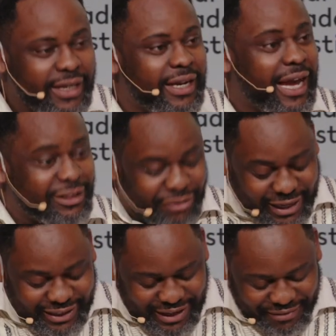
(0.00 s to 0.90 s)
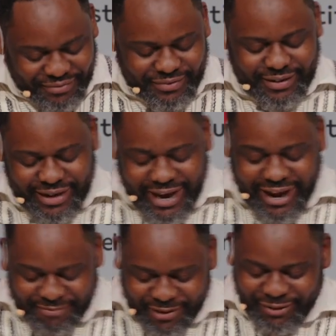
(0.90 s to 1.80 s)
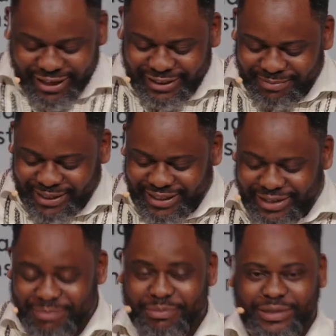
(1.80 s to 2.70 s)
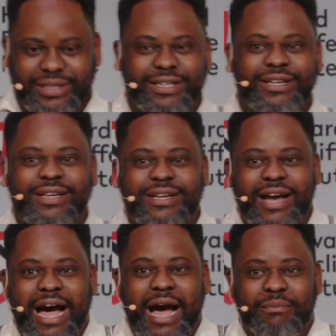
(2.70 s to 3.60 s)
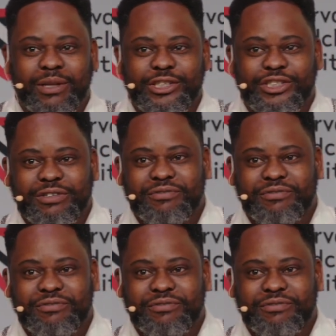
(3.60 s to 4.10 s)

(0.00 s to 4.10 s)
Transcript: At Radcliffe, I have been writing my second book, Abolition